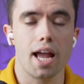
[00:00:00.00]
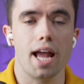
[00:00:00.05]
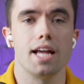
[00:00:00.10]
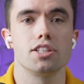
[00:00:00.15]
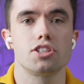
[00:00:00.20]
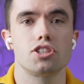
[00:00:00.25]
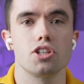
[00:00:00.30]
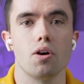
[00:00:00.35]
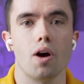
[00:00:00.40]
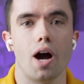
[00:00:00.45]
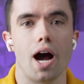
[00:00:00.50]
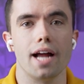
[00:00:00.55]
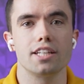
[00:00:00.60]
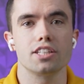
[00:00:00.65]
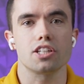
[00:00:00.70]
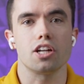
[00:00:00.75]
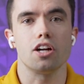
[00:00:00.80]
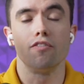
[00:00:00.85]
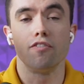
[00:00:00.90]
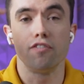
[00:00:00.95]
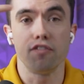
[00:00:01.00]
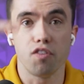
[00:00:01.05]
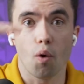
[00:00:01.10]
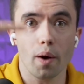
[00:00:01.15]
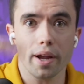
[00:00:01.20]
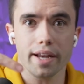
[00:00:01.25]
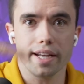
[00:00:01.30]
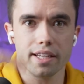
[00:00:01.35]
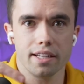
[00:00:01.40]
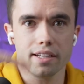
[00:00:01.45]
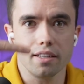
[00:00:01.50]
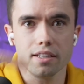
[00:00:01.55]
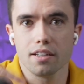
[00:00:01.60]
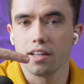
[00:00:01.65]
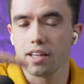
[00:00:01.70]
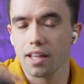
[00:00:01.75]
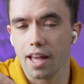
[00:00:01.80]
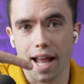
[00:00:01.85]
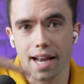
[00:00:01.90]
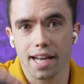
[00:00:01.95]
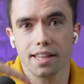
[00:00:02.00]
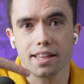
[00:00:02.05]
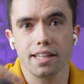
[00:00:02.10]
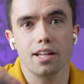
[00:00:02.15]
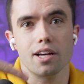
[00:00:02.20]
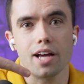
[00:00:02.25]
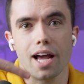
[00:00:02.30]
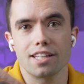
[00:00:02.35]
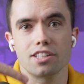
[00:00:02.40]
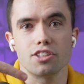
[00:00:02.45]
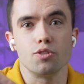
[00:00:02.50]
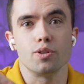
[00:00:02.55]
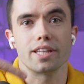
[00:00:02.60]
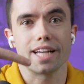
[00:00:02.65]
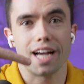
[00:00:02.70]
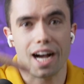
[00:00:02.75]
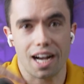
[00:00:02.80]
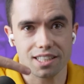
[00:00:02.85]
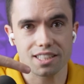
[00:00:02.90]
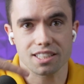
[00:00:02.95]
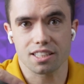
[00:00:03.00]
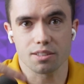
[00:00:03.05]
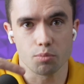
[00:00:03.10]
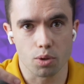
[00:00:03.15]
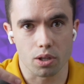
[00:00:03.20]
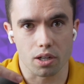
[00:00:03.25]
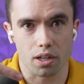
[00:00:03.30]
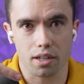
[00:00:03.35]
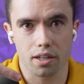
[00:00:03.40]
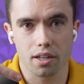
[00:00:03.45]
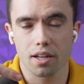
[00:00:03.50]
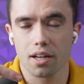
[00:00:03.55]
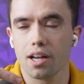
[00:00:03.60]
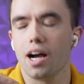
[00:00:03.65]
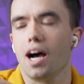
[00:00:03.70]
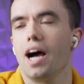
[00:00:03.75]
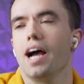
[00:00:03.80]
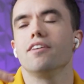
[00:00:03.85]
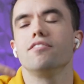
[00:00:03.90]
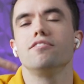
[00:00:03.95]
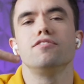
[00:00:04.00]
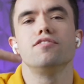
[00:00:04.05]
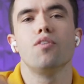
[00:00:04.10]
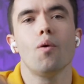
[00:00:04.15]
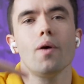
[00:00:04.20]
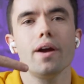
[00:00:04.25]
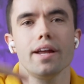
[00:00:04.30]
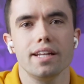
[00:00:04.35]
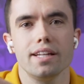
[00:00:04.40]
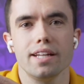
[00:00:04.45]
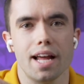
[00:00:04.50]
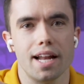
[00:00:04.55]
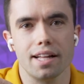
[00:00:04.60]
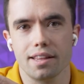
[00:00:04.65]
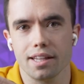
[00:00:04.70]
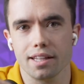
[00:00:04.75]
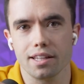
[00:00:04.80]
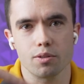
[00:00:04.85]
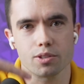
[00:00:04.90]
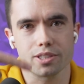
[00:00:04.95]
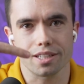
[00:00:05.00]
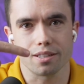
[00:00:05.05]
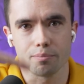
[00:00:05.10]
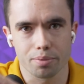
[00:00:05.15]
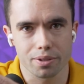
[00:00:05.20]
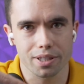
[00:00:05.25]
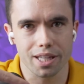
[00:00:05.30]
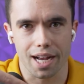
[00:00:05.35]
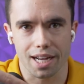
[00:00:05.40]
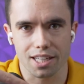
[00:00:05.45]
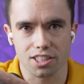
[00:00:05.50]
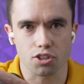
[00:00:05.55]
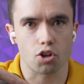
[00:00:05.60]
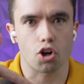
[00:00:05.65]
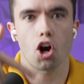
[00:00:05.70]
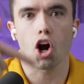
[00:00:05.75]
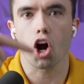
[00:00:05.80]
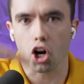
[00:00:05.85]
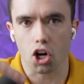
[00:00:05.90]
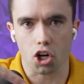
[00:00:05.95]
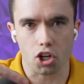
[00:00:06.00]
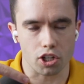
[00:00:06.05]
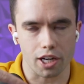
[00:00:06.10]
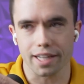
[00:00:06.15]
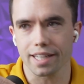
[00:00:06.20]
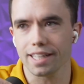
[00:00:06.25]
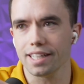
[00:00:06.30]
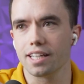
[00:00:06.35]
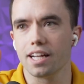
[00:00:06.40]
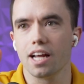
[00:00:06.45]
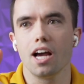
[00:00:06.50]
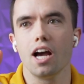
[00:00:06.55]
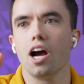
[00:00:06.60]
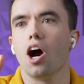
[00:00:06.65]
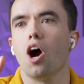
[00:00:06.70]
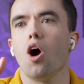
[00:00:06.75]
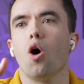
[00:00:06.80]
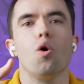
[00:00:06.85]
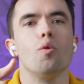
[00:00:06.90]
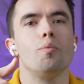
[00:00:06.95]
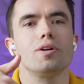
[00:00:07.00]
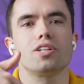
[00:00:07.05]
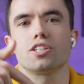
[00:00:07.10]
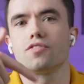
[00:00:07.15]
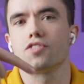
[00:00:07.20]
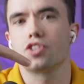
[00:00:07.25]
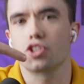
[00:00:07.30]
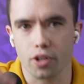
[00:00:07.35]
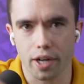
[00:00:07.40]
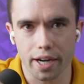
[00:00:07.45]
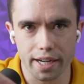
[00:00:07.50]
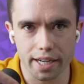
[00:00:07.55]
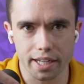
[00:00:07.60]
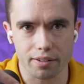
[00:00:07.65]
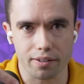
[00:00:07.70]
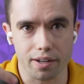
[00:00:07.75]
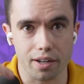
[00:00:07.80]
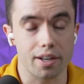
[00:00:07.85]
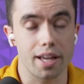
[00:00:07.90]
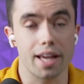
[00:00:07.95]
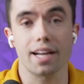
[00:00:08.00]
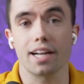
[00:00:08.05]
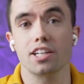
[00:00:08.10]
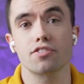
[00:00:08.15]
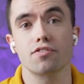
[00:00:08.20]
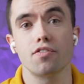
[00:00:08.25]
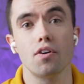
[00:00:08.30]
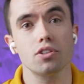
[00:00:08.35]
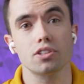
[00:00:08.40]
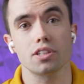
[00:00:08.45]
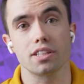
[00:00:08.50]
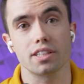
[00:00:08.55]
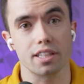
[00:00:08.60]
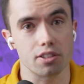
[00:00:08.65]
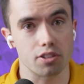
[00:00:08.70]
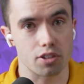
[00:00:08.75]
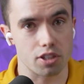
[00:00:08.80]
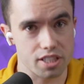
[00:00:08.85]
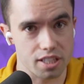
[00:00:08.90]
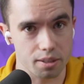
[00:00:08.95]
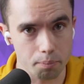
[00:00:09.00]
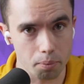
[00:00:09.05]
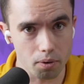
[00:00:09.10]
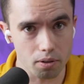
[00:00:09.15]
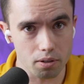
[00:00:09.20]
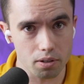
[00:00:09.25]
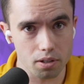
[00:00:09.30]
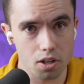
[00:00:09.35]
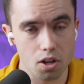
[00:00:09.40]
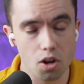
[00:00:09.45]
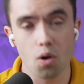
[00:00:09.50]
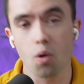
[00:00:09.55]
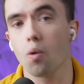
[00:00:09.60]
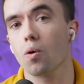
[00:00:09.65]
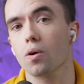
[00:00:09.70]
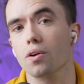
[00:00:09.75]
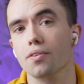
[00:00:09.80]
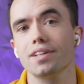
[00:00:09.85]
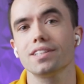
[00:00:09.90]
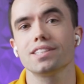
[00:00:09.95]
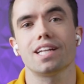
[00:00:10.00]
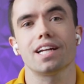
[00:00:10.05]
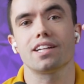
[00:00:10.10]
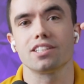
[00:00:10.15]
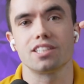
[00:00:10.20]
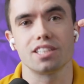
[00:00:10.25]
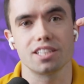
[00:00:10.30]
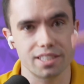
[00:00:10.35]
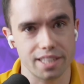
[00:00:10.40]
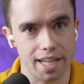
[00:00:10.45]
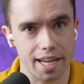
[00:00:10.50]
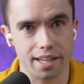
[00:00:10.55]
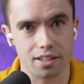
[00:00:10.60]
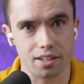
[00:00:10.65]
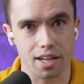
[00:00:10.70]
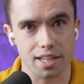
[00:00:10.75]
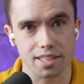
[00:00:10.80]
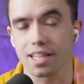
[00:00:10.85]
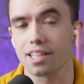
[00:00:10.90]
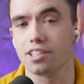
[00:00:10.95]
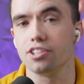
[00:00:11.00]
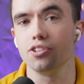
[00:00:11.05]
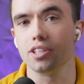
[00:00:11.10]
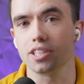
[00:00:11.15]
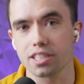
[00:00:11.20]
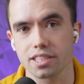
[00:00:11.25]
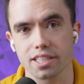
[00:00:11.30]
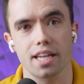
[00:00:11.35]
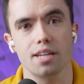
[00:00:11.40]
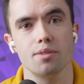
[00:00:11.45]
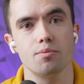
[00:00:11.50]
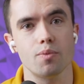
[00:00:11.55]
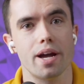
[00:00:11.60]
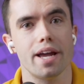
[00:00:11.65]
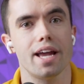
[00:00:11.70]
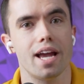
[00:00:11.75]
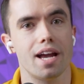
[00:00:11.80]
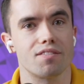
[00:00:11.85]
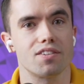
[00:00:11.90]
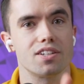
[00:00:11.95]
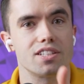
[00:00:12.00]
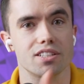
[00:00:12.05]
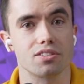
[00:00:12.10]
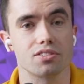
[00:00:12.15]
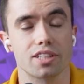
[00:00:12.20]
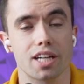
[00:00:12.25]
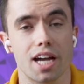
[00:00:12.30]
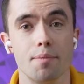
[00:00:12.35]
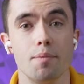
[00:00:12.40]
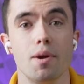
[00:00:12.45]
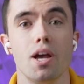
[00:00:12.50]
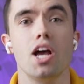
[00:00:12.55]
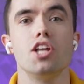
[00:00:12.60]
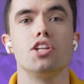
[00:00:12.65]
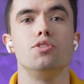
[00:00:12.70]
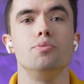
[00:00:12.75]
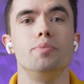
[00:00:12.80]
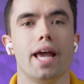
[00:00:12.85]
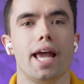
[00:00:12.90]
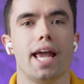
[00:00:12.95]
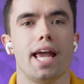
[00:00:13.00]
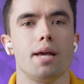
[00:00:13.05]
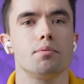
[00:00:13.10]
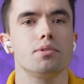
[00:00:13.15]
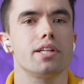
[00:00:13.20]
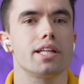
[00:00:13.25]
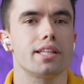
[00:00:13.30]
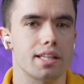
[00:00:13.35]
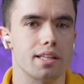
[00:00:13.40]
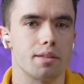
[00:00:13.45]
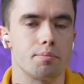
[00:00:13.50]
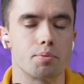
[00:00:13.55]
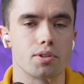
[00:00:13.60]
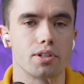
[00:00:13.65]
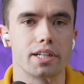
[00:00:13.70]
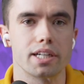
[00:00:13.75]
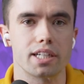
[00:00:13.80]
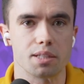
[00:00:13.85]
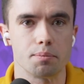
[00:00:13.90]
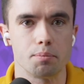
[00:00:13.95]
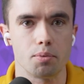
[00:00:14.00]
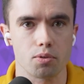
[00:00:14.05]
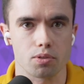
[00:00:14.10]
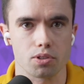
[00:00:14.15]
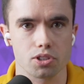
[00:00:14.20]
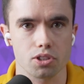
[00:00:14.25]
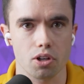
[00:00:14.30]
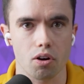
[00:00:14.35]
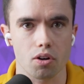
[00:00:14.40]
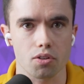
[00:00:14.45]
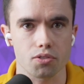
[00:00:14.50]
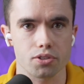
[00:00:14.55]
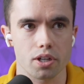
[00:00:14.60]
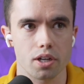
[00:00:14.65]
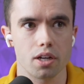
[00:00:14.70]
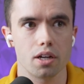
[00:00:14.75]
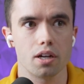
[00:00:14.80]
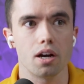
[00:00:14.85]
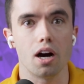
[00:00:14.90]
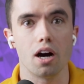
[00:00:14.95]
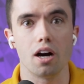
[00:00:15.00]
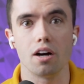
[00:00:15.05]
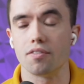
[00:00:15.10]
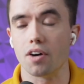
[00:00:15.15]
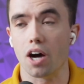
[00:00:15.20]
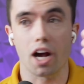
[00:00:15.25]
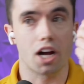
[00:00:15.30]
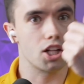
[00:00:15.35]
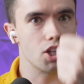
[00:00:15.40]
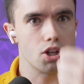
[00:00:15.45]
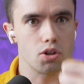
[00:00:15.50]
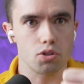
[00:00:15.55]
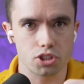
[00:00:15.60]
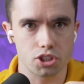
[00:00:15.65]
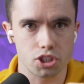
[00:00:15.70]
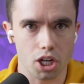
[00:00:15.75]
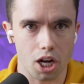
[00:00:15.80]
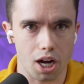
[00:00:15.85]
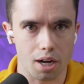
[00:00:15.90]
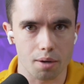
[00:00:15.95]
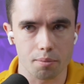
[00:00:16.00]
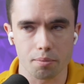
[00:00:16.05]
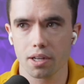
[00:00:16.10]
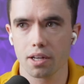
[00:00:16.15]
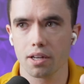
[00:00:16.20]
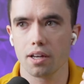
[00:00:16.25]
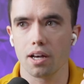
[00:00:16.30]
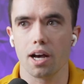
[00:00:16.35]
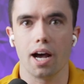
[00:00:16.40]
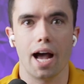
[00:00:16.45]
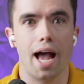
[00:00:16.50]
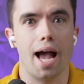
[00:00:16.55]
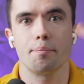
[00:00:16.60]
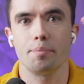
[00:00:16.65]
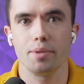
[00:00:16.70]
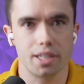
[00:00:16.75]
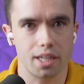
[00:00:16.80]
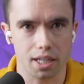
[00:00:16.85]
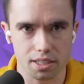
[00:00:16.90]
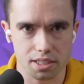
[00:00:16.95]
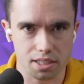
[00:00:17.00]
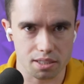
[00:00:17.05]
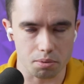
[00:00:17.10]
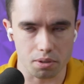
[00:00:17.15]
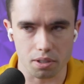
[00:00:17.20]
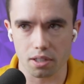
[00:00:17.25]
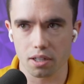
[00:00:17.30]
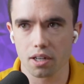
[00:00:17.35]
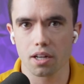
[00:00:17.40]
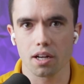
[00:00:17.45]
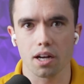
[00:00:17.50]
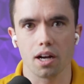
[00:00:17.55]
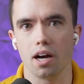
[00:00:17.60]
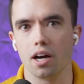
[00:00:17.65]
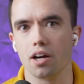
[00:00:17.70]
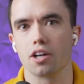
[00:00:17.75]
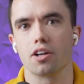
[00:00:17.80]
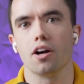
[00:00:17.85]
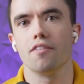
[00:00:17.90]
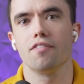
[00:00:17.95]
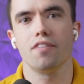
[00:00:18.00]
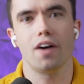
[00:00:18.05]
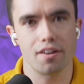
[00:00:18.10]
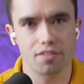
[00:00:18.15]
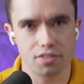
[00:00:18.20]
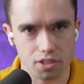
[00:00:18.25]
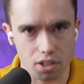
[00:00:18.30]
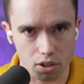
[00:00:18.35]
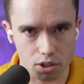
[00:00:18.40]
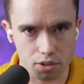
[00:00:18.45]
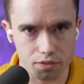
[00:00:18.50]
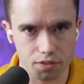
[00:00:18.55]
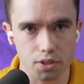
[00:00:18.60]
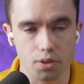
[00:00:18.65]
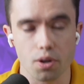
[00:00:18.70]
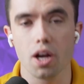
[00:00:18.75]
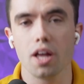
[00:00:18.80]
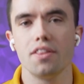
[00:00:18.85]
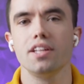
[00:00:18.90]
And so I just avoided anything that had to do with custom work. I avoided anything that was complex or hard, or I needed a whole bunch of training around. And I just focused on things that are simple or things that I could standardize and do the same way every single time to be able to get the predictable result of a closed job, a happy customer, a 5-star review.